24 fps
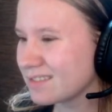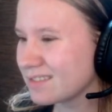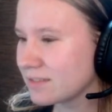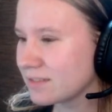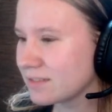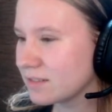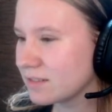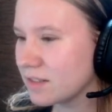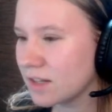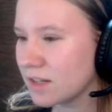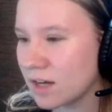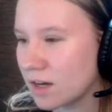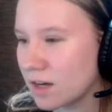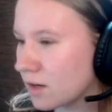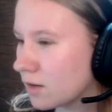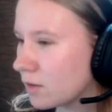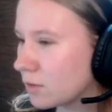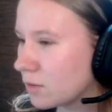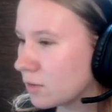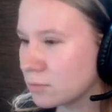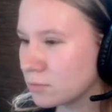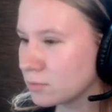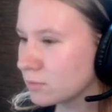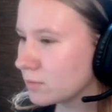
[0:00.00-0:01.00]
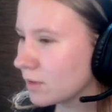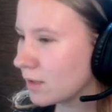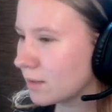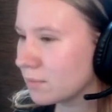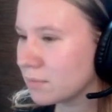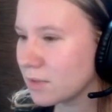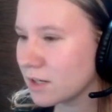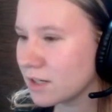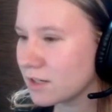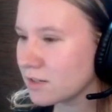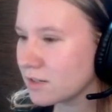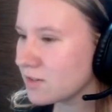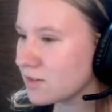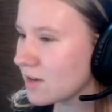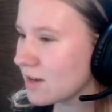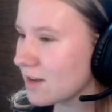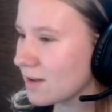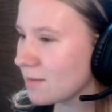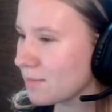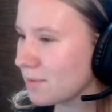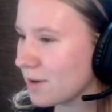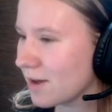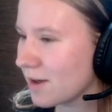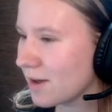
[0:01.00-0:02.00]
No, I'm not staying
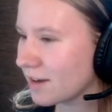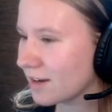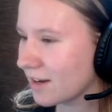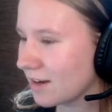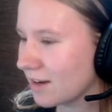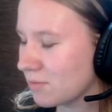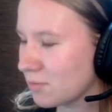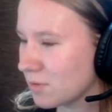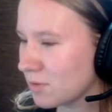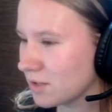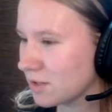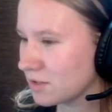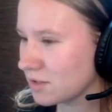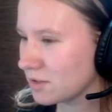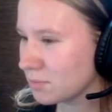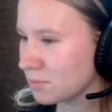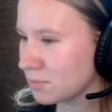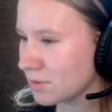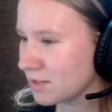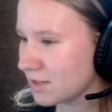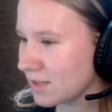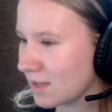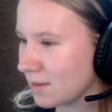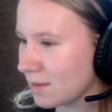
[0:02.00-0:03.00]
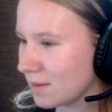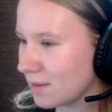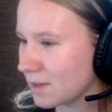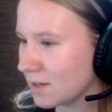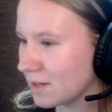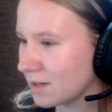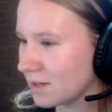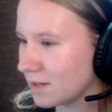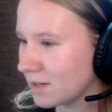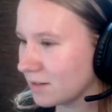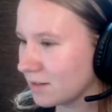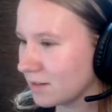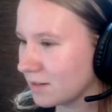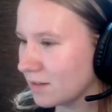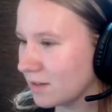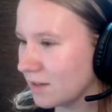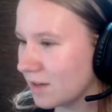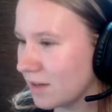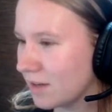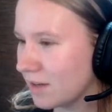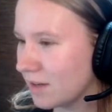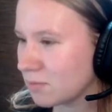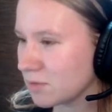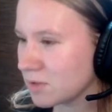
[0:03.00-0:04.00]
back. I want to press that button.
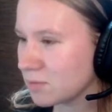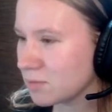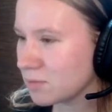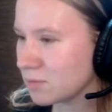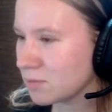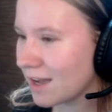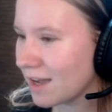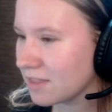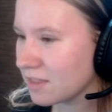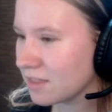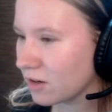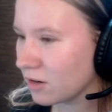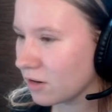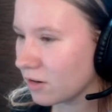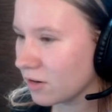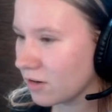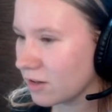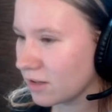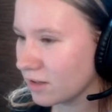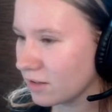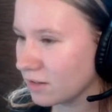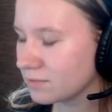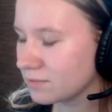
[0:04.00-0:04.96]
And what's behind the curtain?